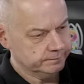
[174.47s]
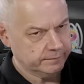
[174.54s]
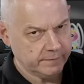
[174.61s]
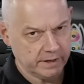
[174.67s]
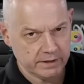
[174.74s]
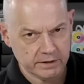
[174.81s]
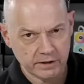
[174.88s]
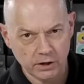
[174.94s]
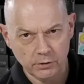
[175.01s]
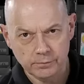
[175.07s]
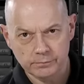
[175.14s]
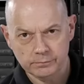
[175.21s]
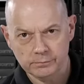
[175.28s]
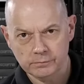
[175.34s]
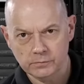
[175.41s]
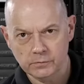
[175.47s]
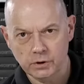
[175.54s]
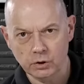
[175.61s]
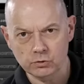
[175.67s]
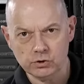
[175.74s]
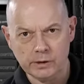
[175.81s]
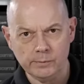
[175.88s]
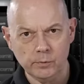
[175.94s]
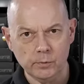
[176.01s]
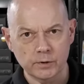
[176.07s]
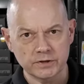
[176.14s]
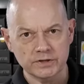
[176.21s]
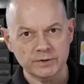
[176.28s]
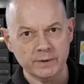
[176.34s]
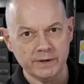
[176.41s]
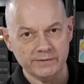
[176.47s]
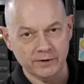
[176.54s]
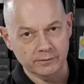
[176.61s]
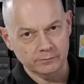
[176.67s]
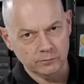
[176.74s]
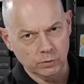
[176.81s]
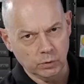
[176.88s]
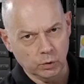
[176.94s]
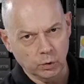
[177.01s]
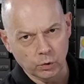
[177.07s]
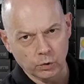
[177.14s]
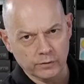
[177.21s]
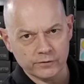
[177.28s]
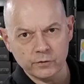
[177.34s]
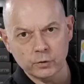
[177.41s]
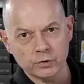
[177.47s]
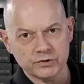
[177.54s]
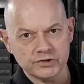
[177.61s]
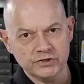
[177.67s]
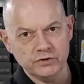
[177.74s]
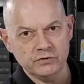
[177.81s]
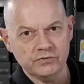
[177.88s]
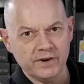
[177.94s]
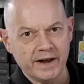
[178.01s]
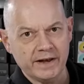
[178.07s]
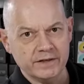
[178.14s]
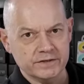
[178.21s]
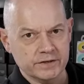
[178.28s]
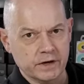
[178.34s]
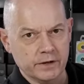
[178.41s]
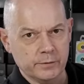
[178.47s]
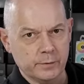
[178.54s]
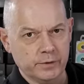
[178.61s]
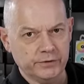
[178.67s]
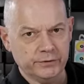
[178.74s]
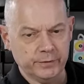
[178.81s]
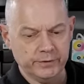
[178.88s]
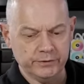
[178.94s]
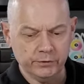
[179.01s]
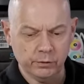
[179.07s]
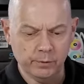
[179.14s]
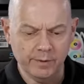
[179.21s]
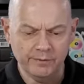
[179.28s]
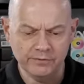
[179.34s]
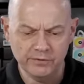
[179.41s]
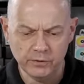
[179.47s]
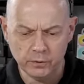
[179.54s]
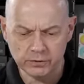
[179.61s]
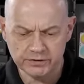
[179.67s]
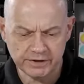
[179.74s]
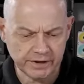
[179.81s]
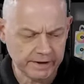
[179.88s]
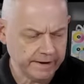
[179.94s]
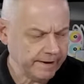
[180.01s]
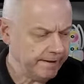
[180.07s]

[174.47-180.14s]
There you go, no trouble whatsoever. Or of course two fans, either 120 or 140.